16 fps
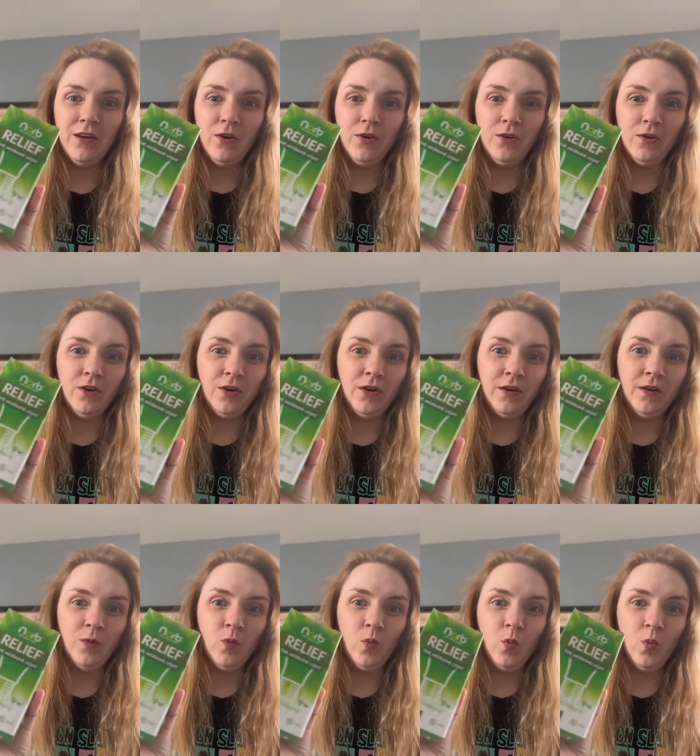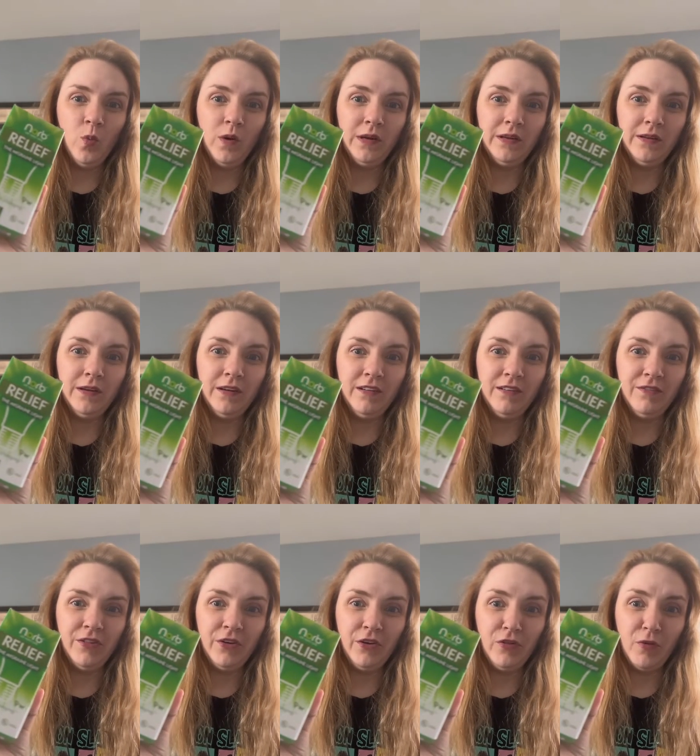or one of
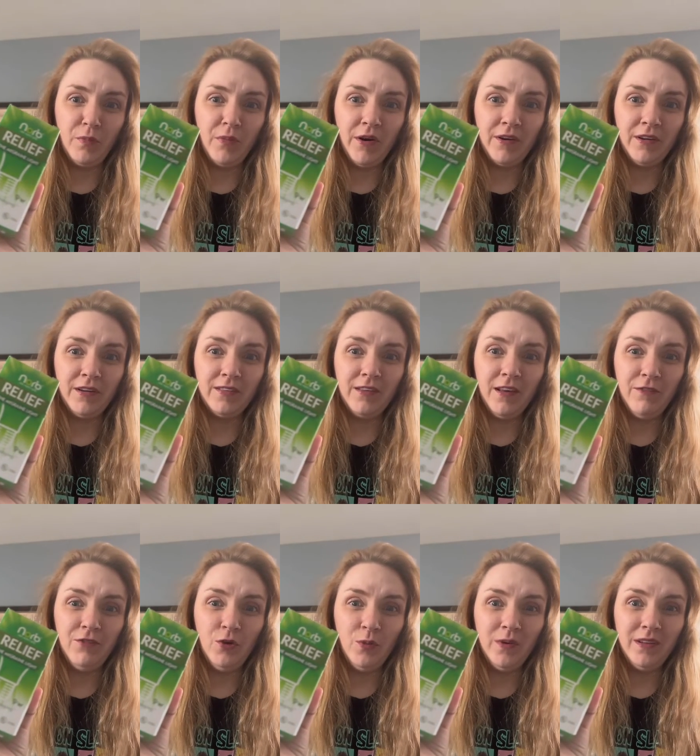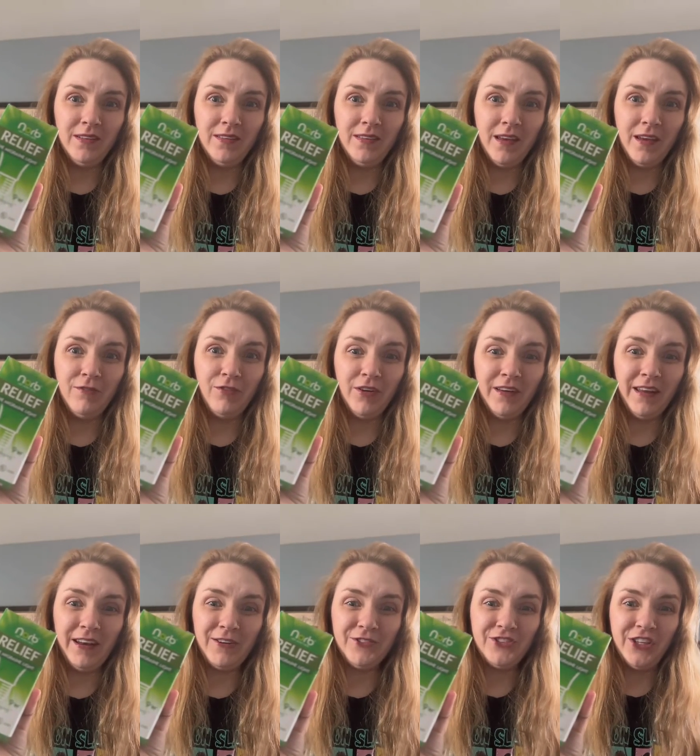their other products if you want to save on
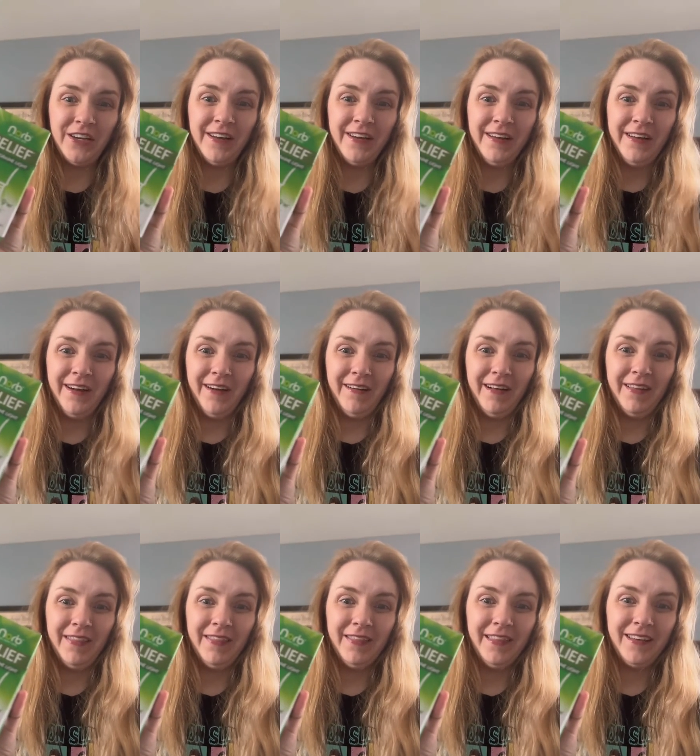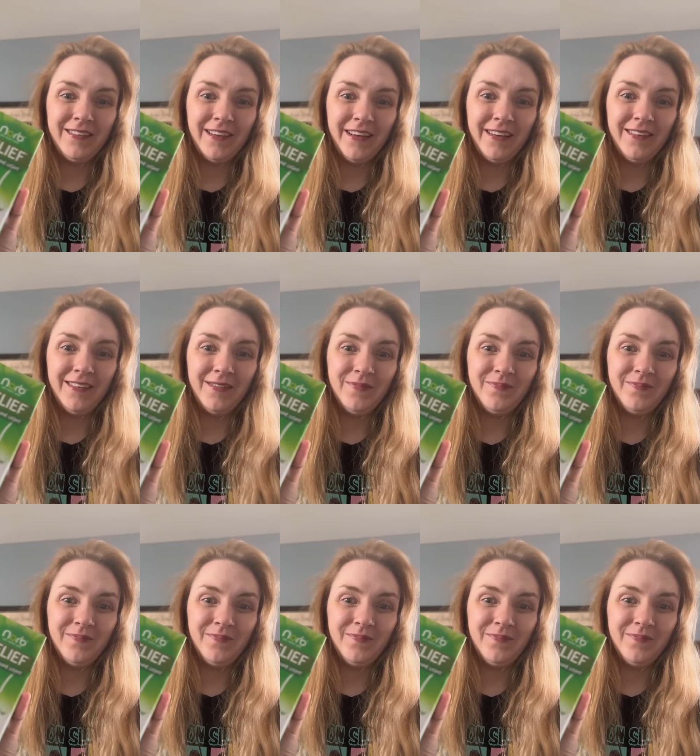energy. Alright, thanks guys.